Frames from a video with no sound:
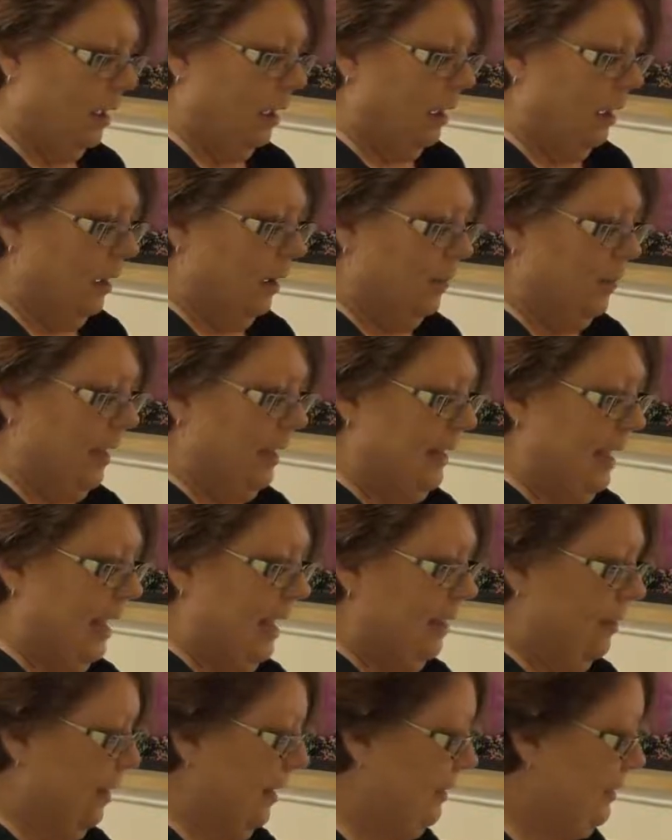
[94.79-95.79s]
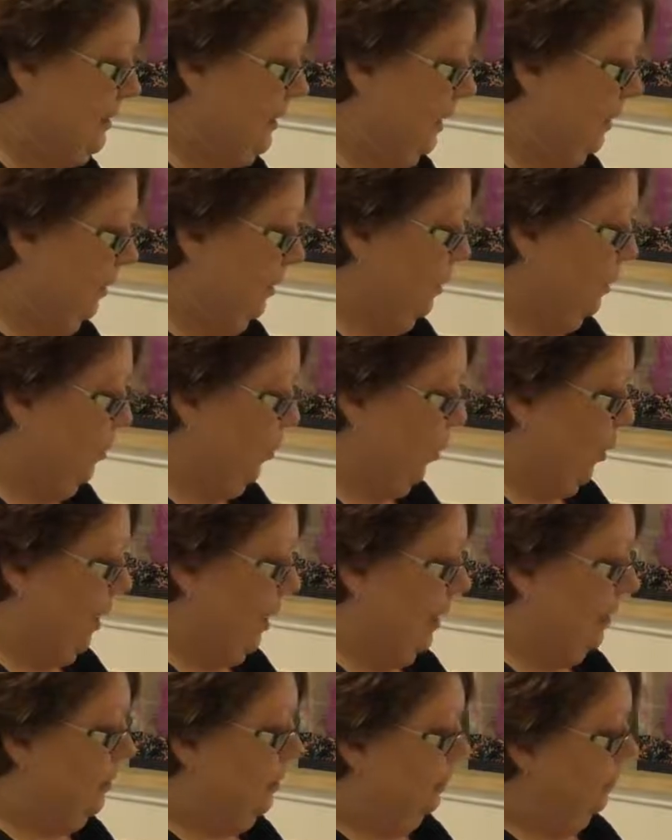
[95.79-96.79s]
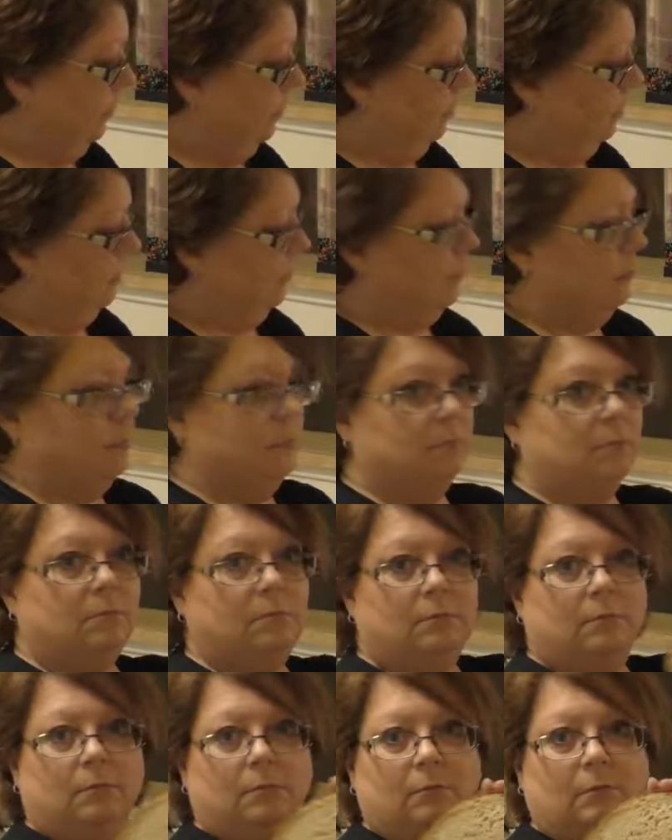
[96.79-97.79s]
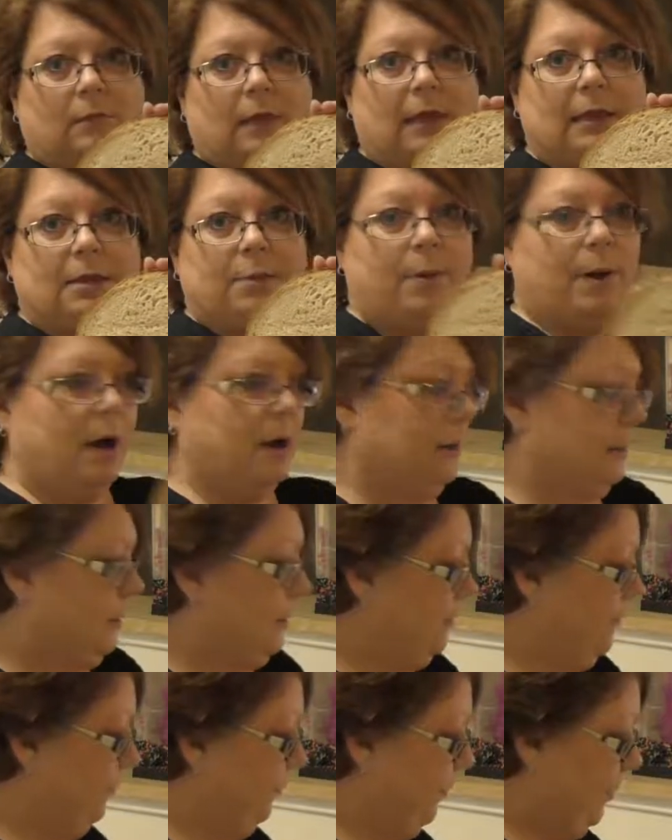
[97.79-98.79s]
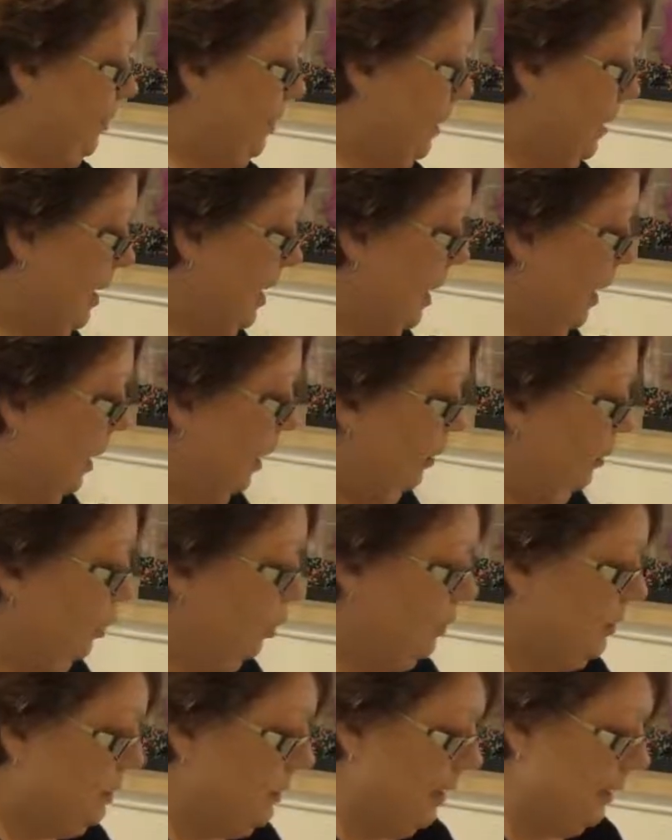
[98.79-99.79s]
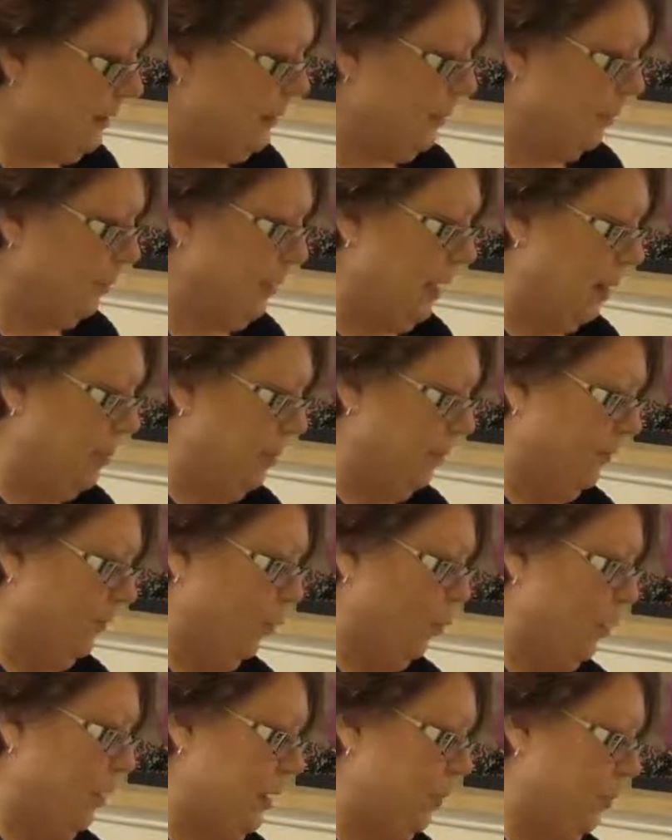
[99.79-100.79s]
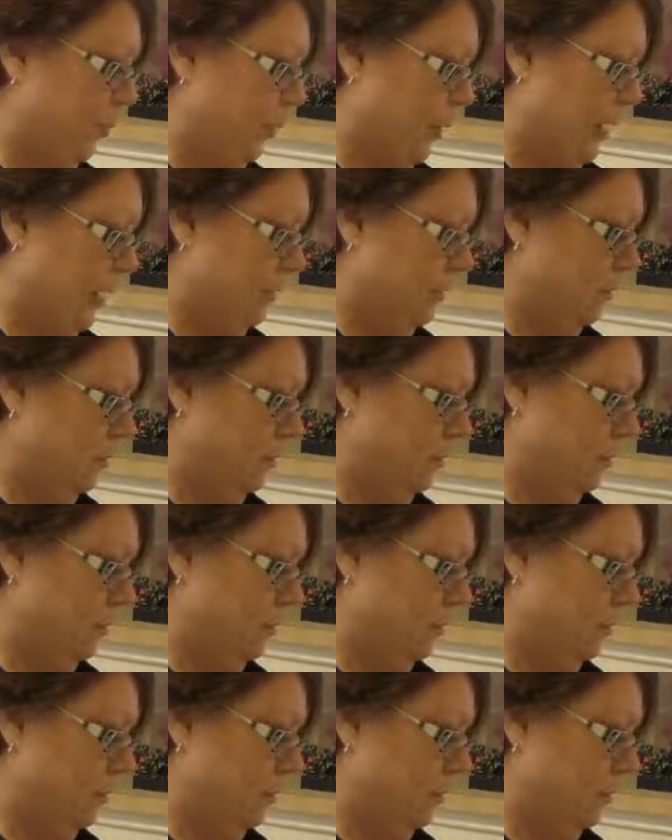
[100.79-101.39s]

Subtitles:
They sent the bread in the box. It looks like some type of a wheat bread.